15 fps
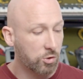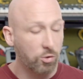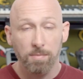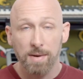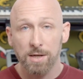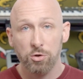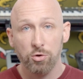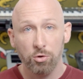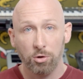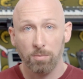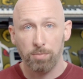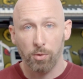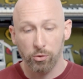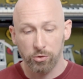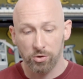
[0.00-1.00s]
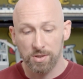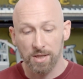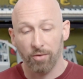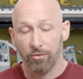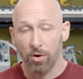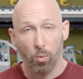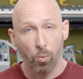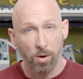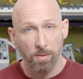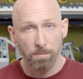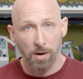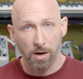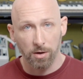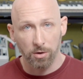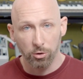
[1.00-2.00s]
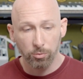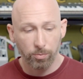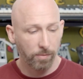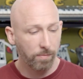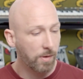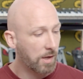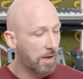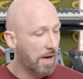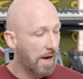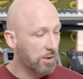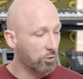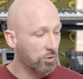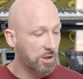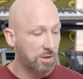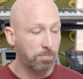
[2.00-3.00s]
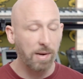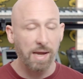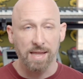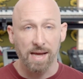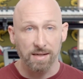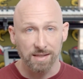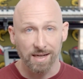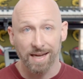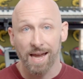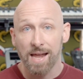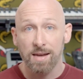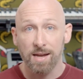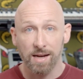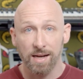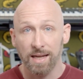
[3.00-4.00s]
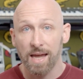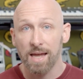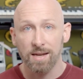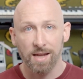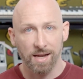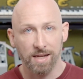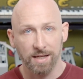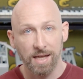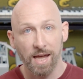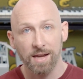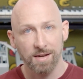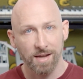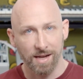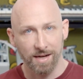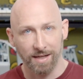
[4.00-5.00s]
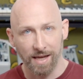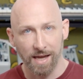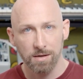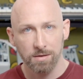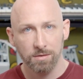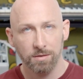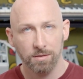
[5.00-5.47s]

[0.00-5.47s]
imagine you compose yourself a 1-bar loop, and you just play that again and again and again and again.